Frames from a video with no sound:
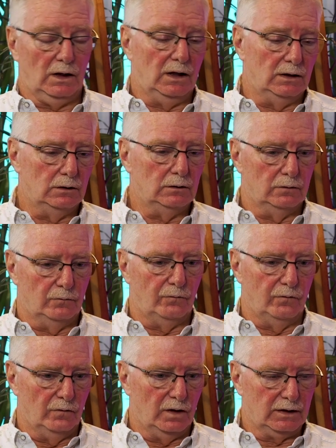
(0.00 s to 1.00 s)

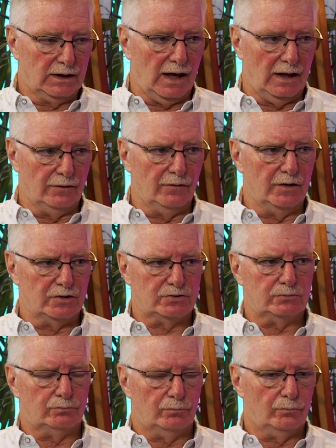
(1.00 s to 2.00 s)
And again,
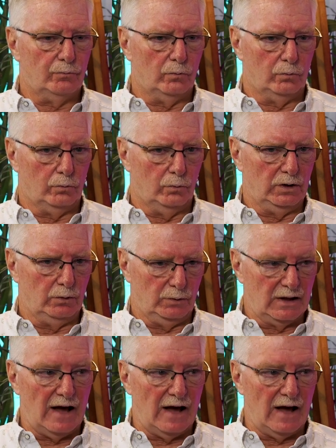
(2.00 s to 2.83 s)
we